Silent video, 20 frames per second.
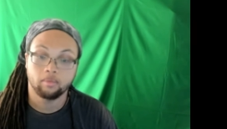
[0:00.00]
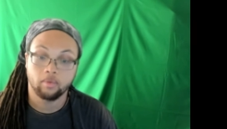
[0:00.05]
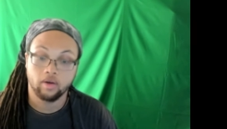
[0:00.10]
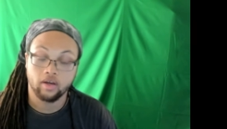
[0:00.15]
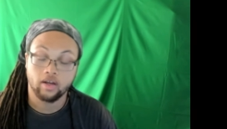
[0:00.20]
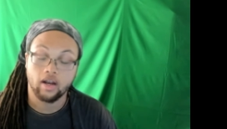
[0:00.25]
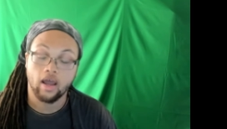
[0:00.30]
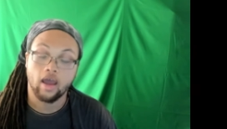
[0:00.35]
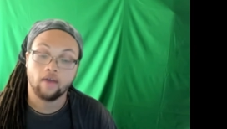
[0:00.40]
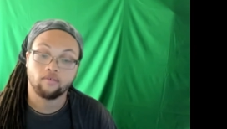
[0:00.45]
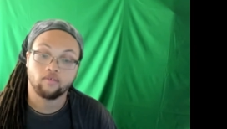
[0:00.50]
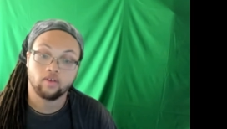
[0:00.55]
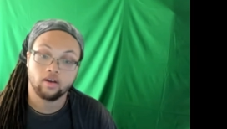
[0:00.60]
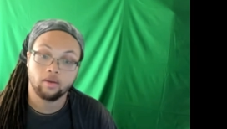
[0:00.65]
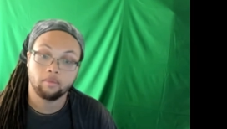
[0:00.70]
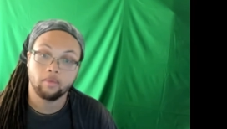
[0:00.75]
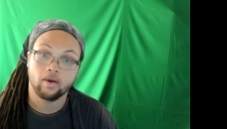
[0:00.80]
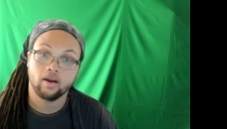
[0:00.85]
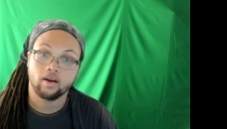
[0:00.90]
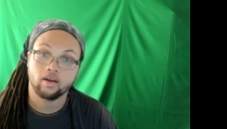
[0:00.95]
African
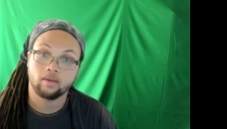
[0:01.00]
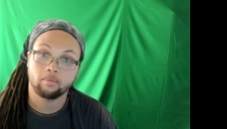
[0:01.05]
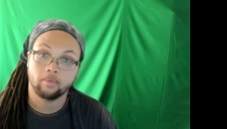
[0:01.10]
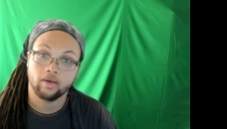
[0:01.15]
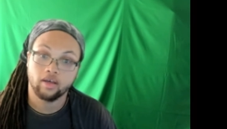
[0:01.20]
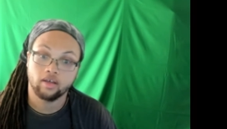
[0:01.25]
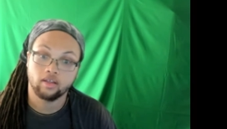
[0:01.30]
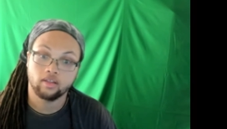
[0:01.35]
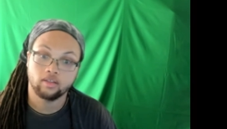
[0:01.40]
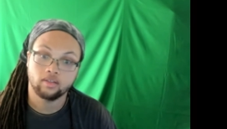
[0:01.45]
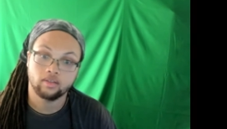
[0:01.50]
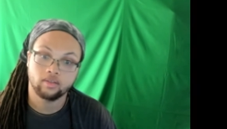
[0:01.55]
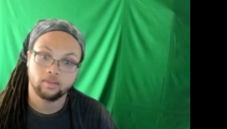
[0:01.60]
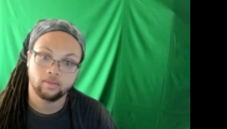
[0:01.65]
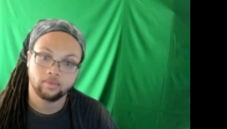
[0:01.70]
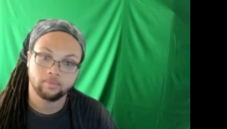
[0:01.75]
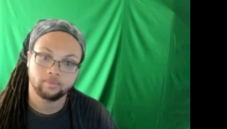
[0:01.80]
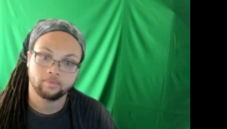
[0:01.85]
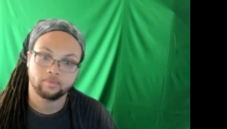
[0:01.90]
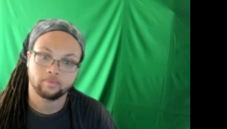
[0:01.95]
American male,
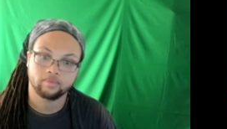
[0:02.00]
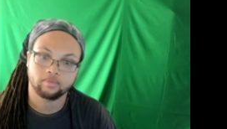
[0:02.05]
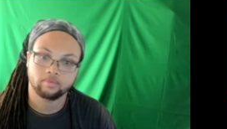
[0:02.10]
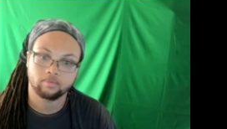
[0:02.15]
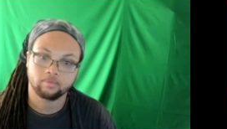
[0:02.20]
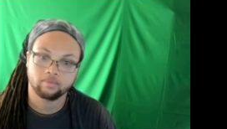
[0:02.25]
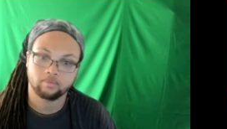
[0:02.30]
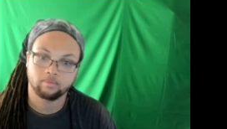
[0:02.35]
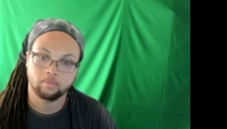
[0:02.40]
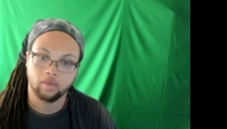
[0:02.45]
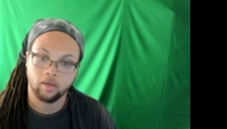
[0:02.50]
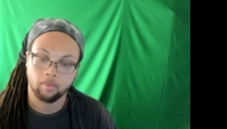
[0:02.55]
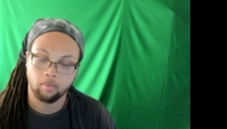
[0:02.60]
but